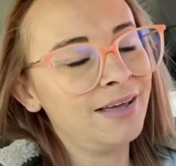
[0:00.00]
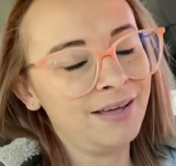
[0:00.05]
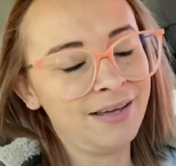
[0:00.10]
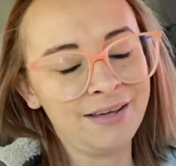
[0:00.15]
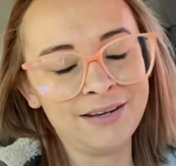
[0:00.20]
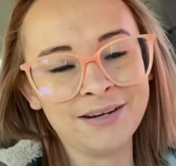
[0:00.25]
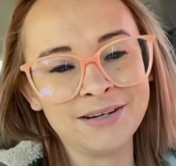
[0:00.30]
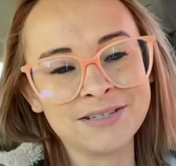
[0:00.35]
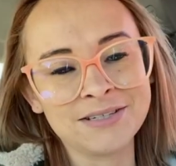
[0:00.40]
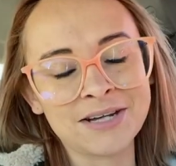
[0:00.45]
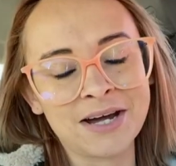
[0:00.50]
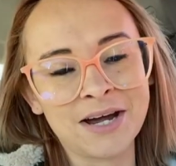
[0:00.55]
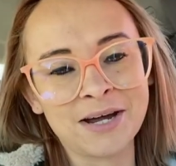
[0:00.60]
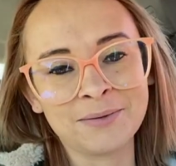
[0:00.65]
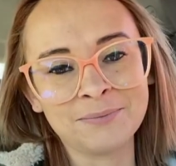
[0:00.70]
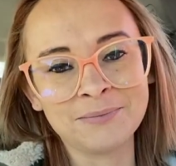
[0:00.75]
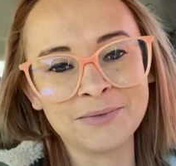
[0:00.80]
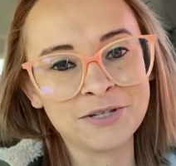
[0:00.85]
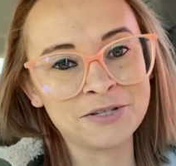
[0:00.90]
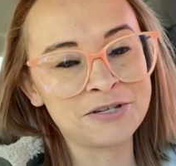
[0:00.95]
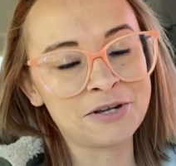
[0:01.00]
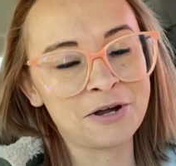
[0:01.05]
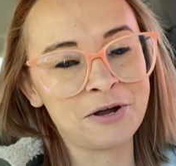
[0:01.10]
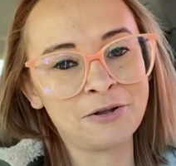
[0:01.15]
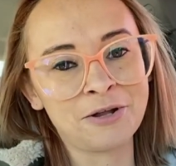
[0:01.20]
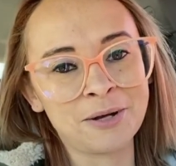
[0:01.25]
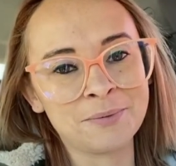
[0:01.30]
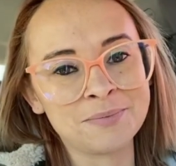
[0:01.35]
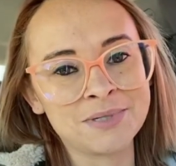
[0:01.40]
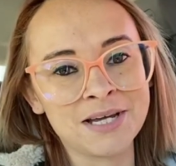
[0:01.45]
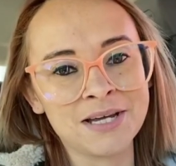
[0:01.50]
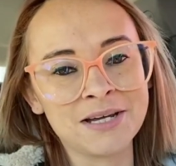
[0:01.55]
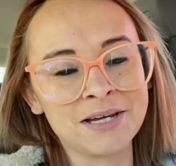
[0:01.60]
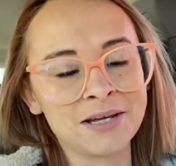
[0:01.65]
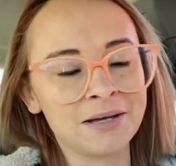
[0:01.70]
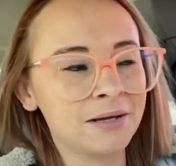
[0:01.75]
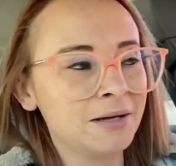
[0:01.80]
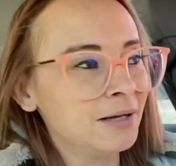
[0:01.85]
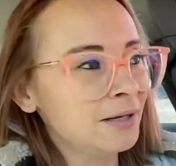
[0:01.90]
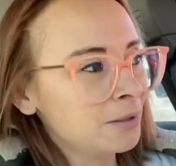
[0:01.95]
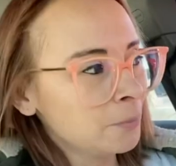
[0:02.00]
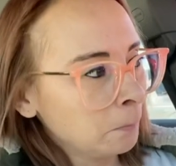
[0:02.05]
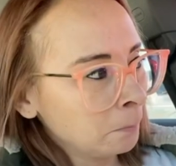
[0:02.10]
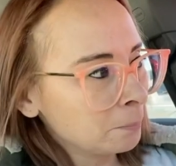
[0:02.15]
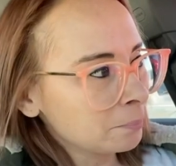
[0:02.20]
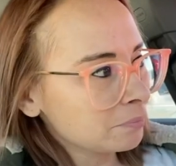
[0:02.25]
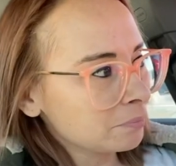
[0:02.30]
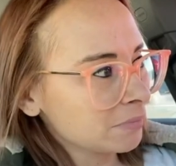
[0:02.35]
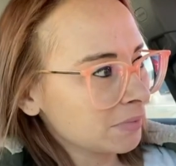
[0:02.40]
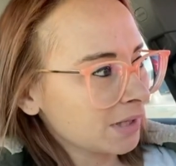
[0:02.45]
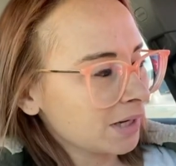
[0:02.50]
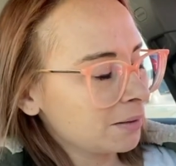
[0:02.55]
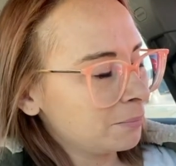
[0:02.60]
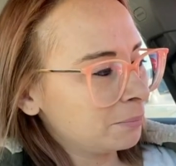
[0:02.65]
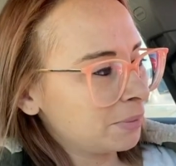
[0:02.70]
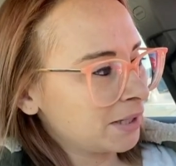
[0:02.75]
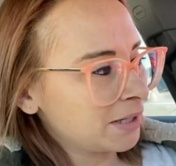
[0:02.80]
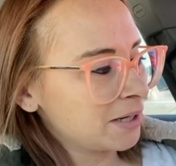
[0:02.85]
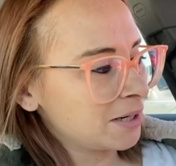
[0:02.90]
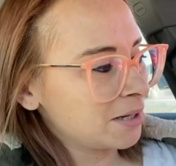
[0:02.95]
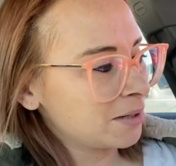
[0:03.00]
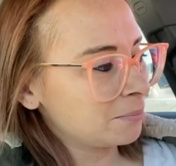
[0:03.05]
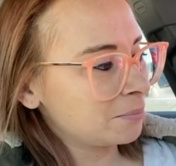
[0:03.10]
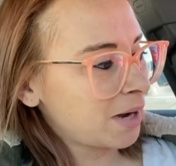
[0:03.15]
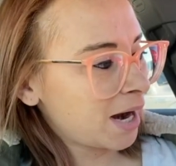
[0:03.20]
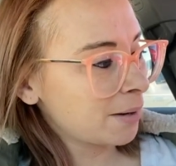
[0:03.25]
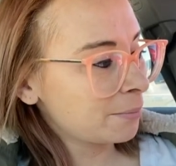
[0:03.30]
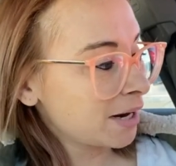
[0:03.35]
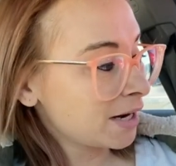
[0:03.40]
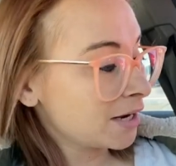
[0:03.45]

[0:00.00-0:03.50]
anytime, is all I'm saying. But, I might